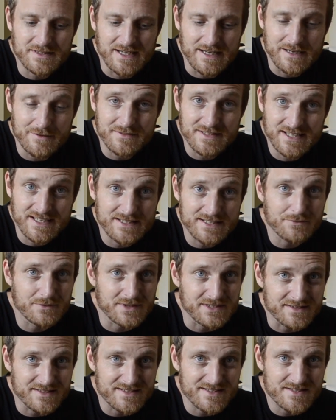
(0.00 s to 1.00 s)
I haven't had
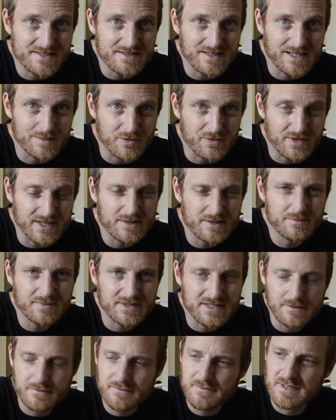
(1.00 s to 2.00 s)
one this time around,
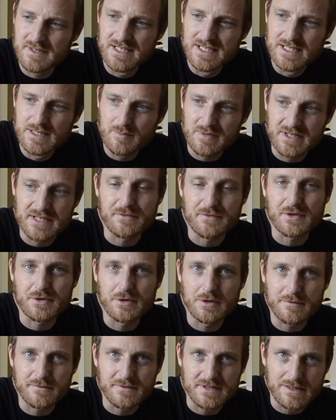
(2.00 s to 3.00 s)
but every
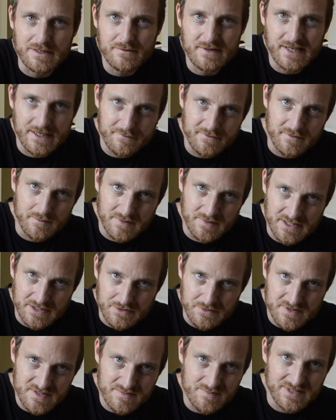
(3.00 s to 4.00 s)
coffee I've had from
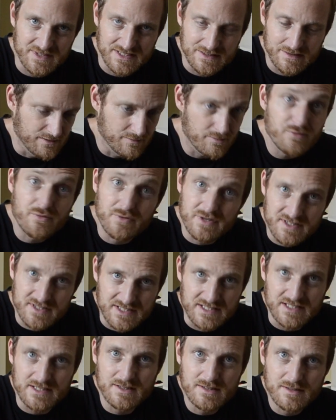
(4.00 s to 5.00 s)
there has been
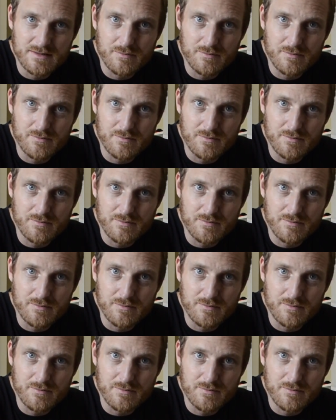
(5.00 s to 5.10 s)
pretty